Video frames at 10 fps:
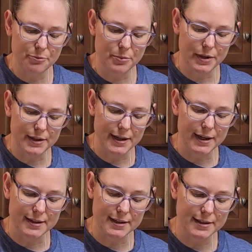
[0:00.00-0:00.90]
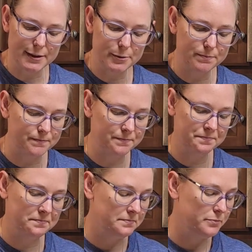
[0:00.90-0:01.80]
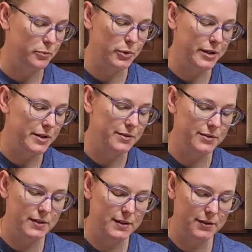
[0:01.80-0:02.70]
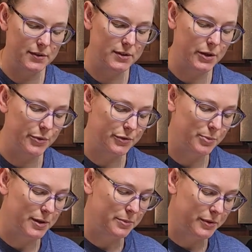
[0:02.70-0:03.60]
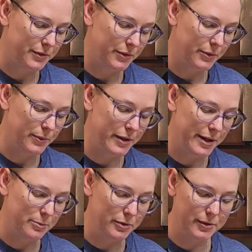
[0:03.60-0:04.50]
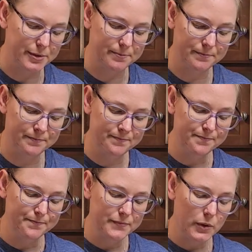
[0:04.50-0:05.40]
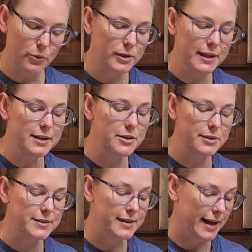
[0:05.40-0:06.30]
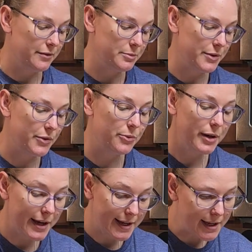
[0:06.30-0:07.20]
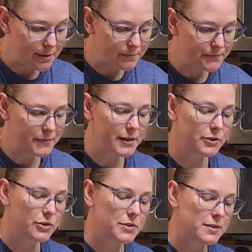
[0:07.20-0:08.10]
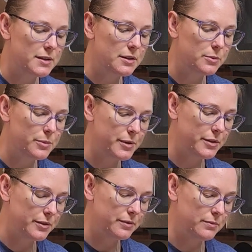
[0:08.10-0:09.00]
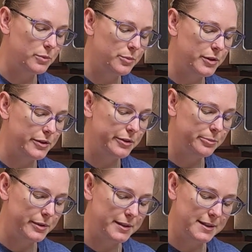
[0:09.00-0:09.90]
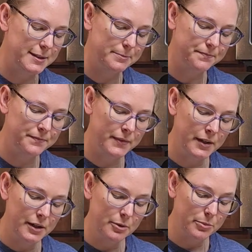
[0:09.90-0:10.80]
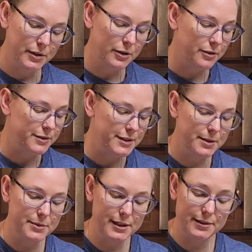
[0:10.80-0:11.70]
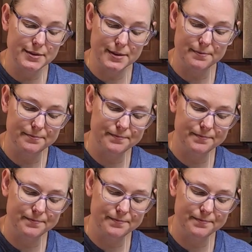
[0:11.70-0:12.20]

But yeah, boy, he sings a song with people at 3 a.m. a lot. Or, you know, it doesn't have to be 3 a.m. That's just, you know, what we call them. But oftentimes it is.